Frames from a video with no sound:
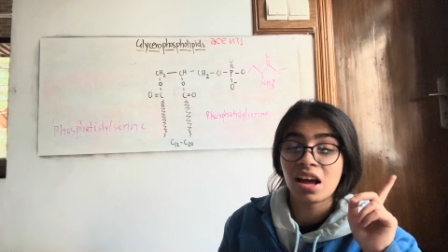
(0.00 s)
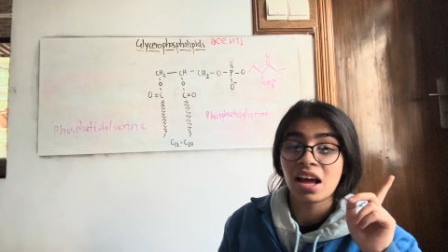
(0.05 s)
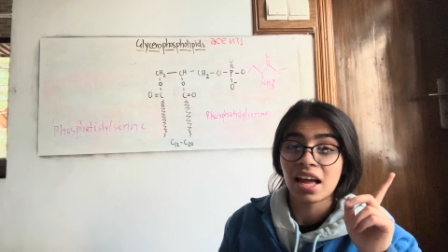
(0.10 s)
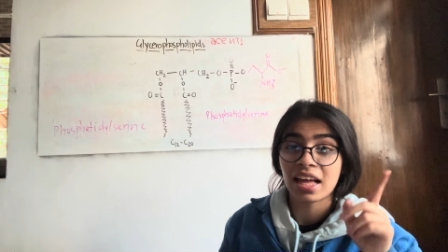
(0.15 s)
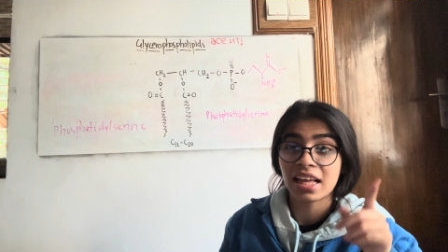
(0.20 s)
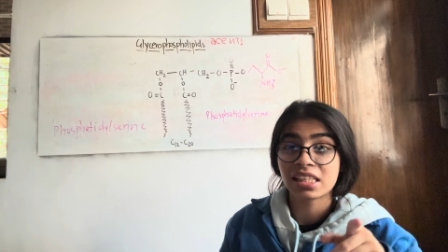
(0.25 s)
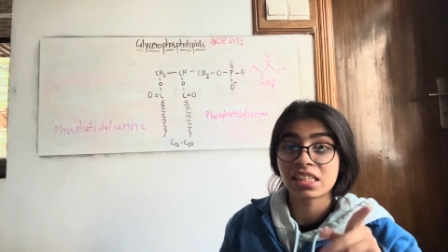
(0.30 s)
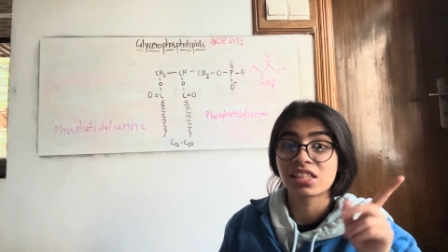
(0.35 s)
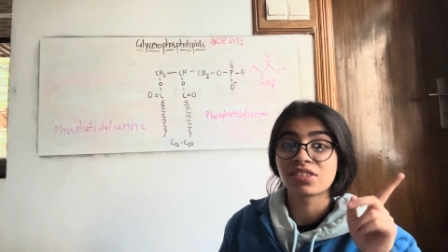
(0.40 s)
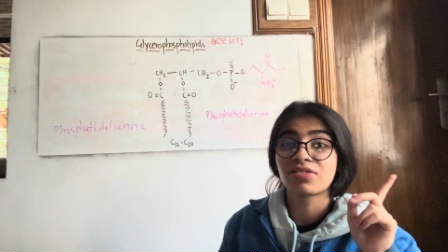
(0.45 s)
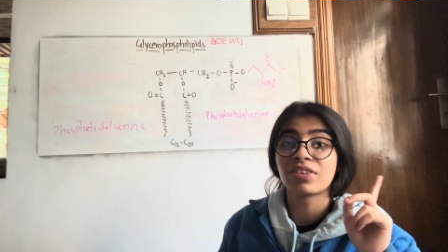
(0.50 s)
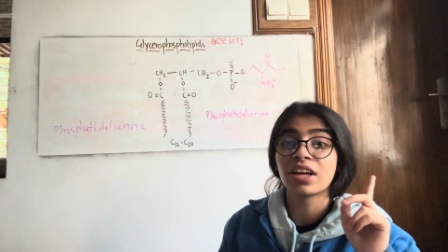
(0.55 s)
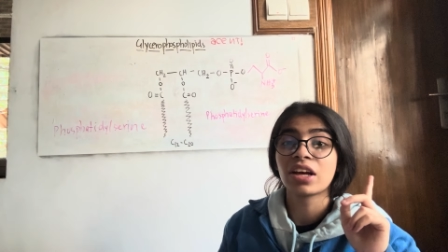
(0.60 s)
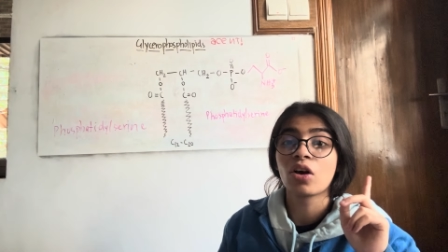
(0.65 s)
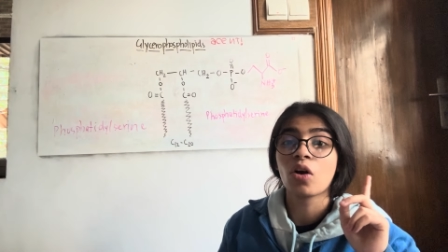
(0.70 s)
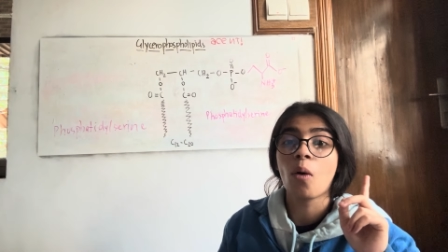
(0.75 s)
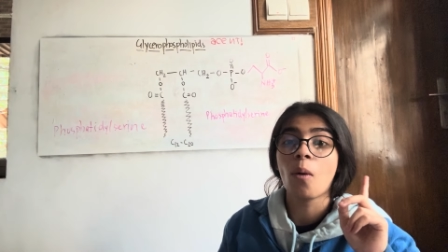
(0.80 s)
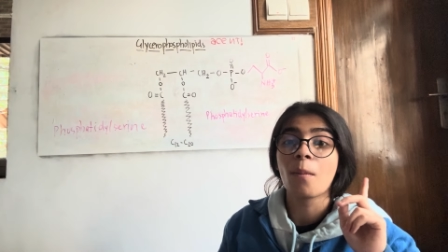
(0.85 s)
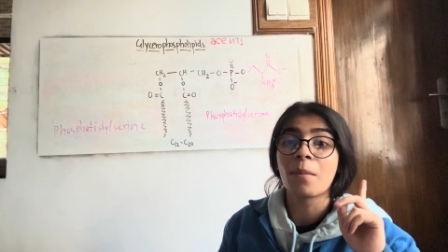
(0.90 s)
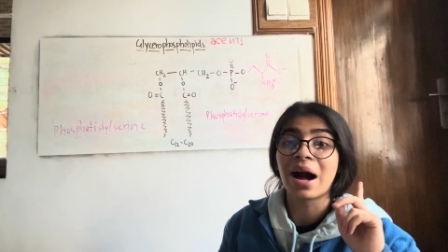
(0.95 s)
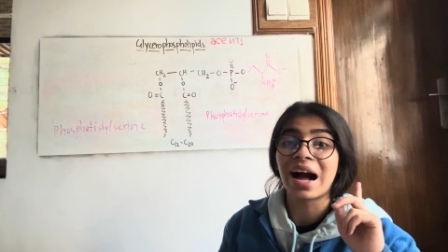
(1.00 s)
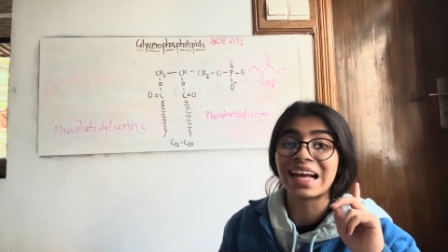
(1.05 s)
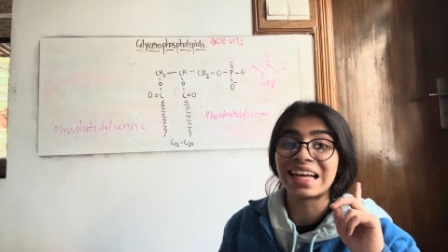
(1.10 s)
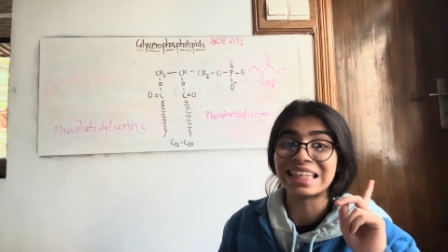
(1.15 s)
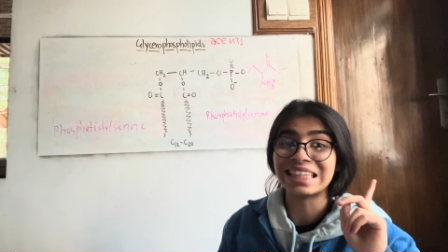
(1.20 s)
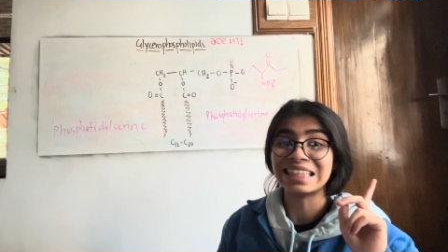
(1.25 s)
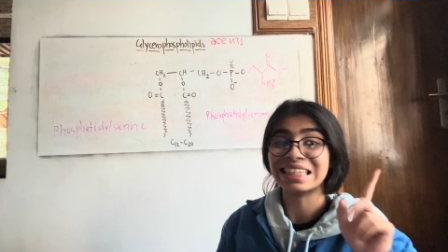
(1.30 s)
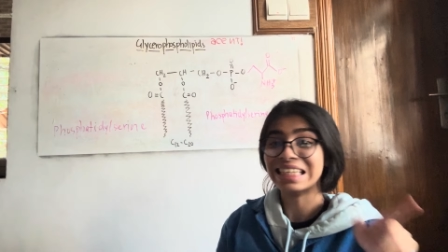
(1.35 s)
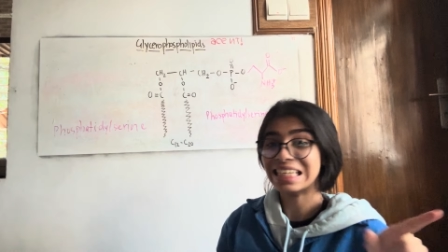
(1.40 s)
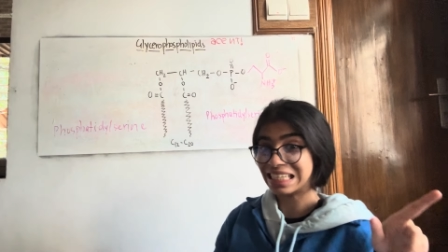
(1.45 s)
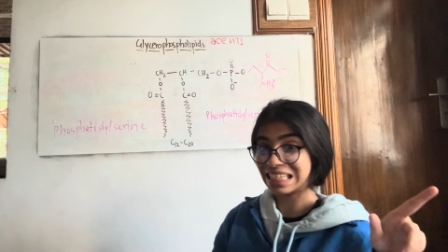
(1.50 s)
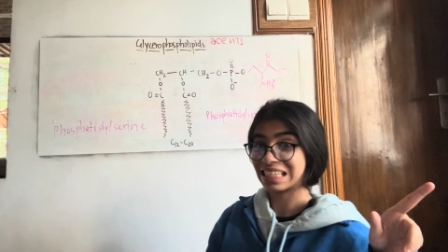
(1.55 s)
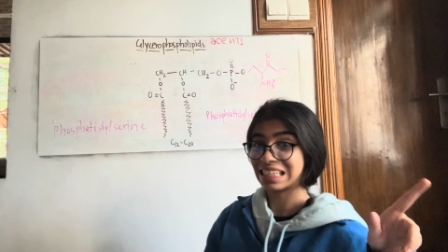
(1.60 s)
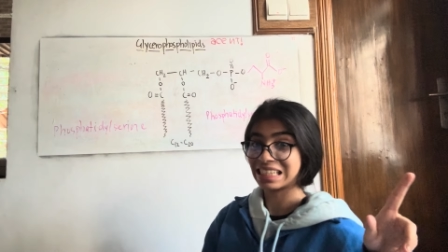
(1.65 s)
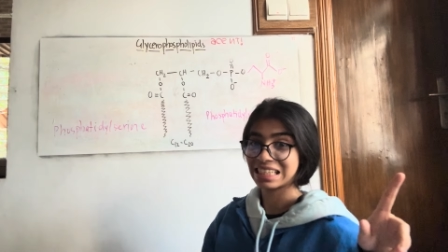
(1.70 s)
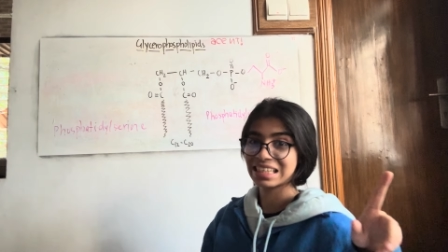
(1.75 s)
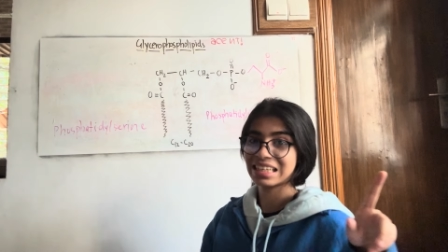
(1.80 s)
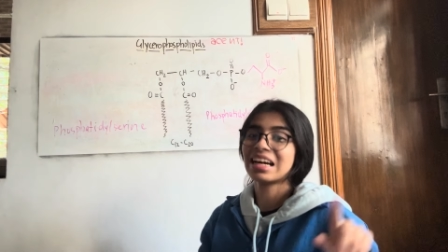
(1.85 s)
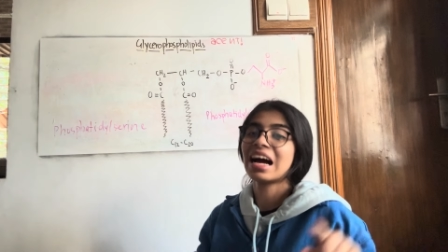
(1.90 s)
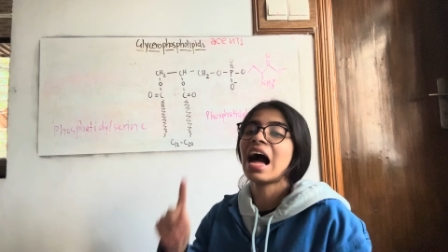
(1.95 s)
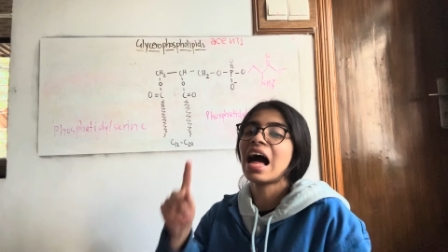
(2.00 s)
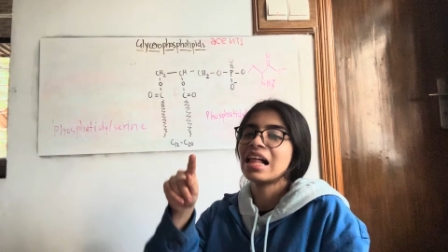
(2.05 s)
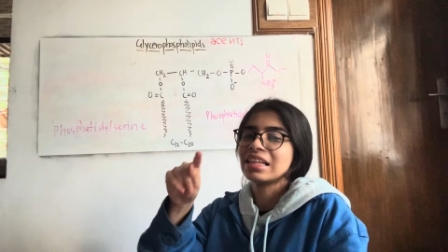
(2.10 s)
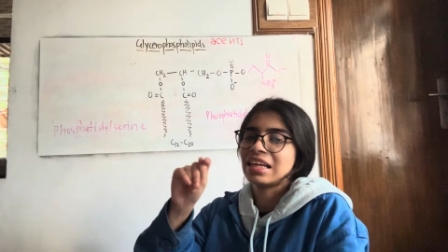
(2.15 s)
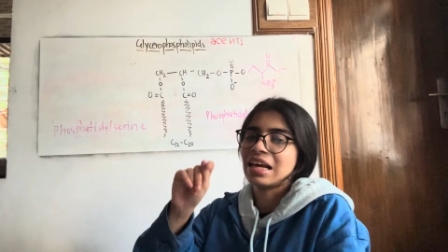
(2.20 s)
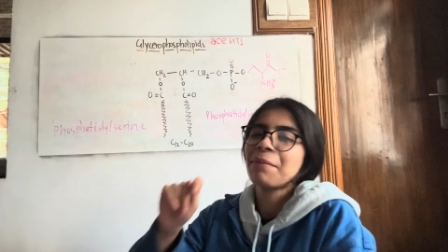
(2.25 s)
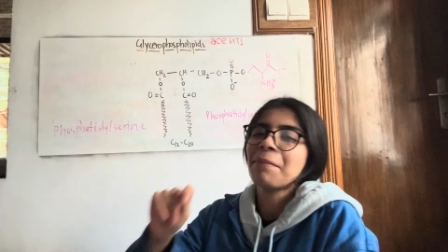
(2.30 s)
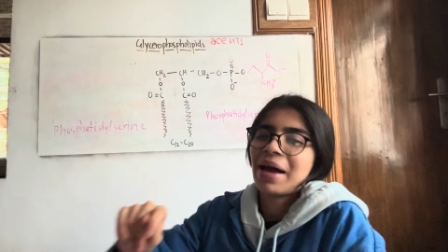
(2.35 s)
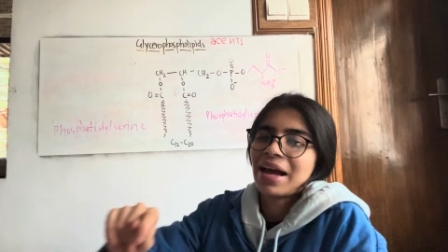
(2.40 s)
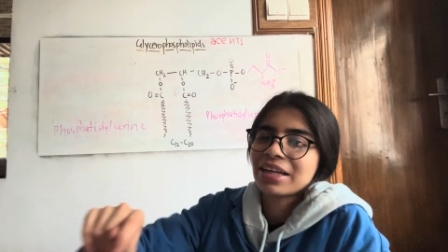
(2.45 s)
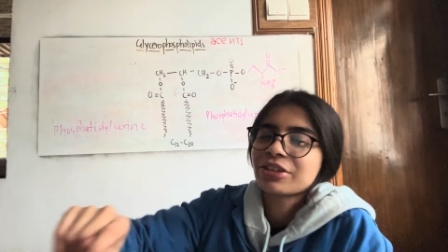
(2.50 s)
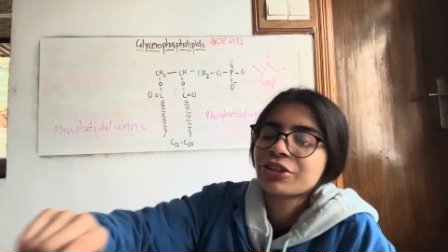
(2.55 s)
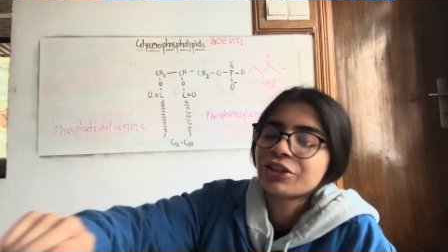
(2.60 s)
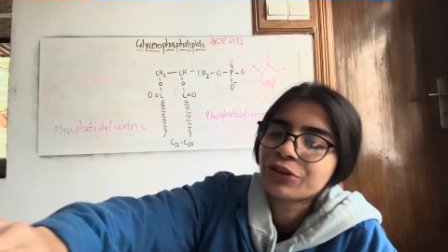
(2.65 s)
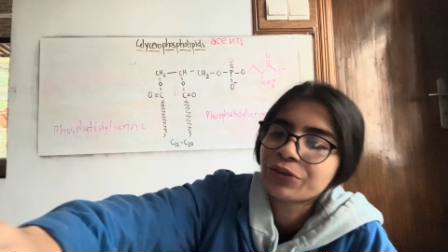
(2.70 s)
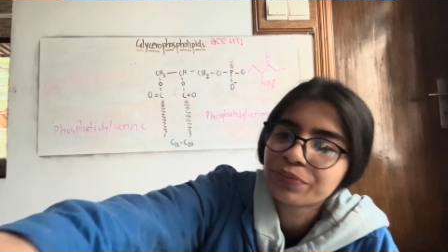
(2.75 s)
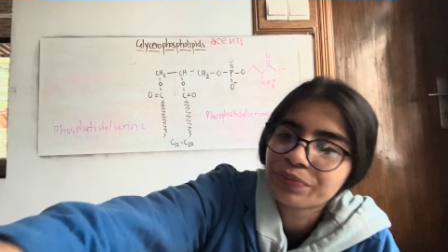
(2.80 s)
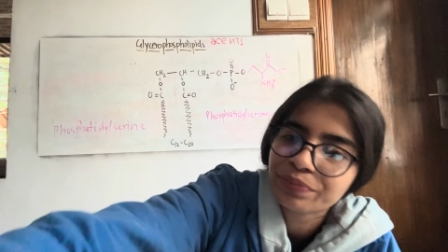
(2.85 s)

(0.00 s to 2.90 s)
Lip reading: and sphingomyelin. I'll get back to you.